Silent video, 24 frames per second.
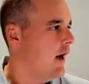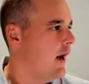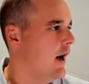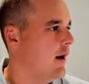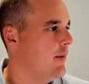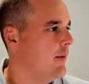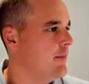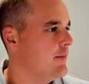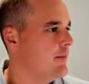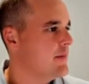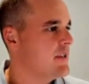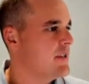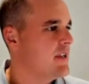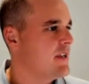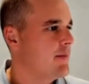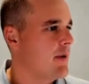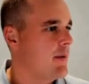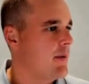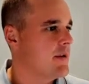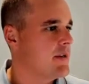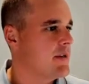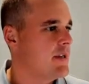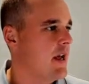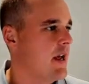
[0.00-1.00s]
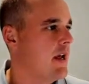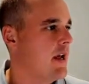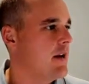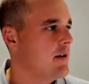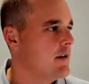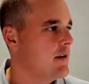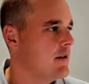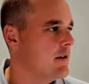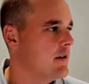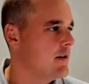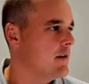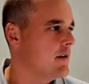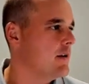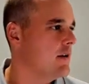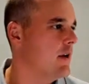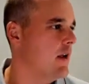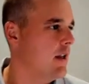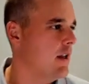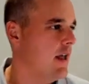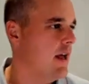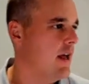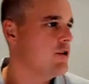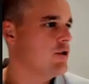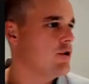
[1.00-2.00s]
Tip number 10
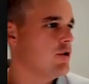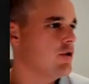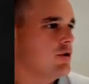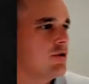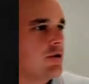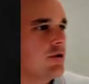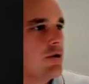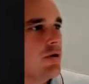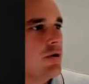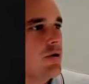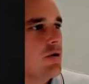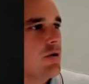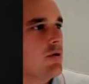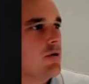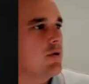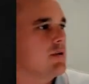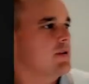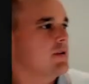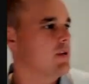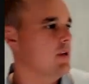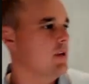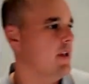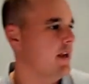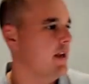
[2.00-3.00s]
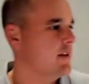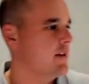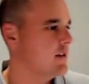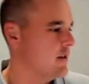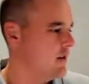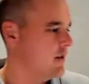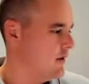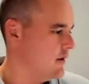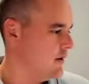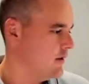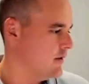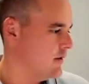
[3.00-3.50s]
allows you to select